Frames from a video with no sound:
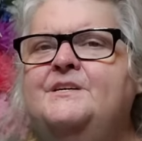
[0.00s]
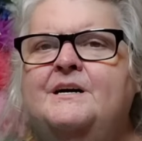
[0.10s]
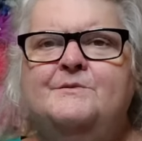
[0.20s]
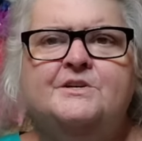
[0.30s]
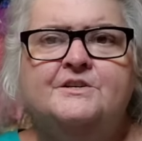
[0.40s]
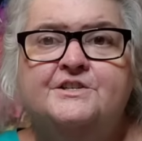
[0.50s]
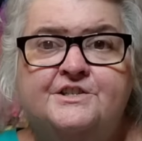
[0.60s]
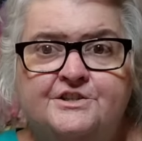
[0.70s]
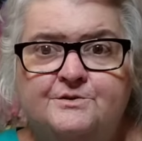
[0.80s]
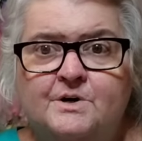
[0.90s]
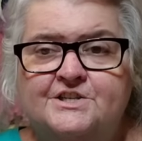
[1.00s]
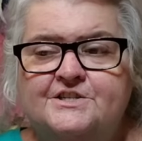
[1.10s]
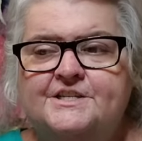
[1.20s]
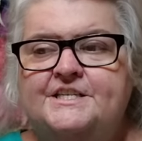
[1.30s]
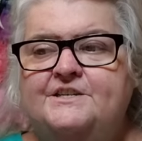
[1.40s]
but I'm going to continue
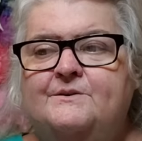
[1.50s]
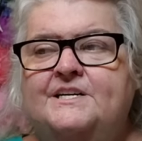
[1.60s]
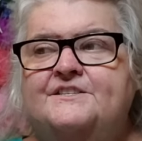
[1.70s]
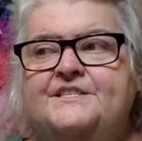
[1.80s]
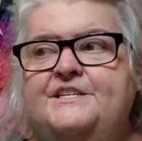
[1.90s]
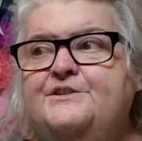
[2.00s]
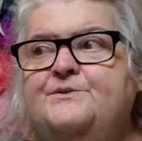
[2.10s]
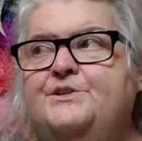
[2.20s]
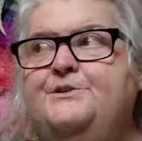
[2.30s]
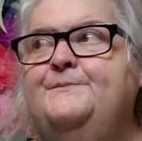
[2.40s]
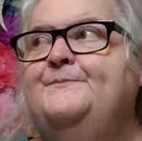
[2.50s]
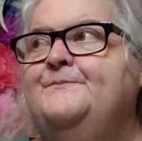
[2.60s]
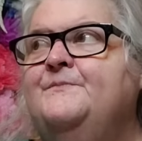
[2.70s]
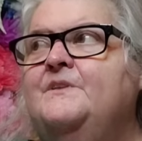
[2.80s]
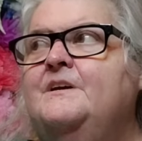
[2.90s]
watching it anyway and see it through
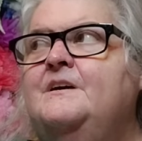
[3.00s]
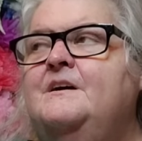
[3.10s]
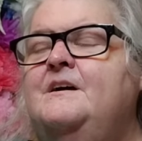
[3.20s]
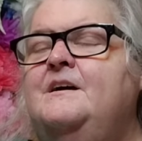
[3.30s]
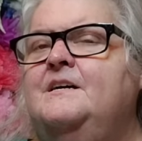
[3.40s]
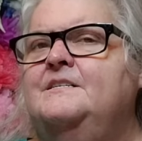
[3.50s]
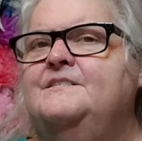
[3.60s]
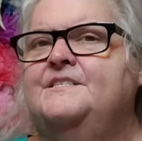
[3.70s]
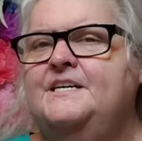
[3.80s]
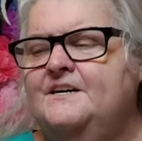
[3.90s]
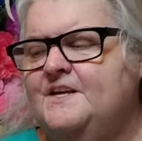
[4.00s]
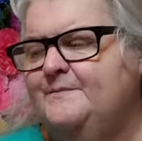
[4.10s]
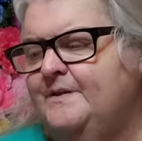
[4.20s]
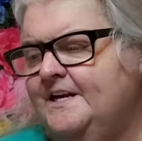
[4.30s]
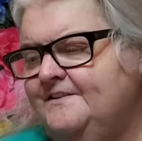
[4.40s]
and see how
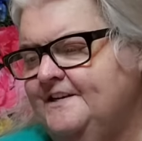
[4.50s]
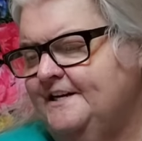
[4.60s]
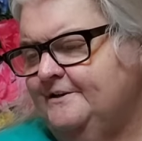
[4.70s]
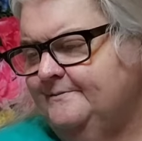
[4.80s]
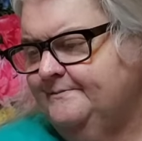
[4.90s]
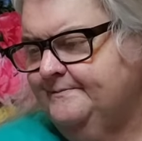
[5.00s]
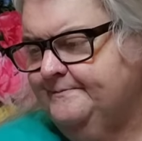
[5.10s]
that plays out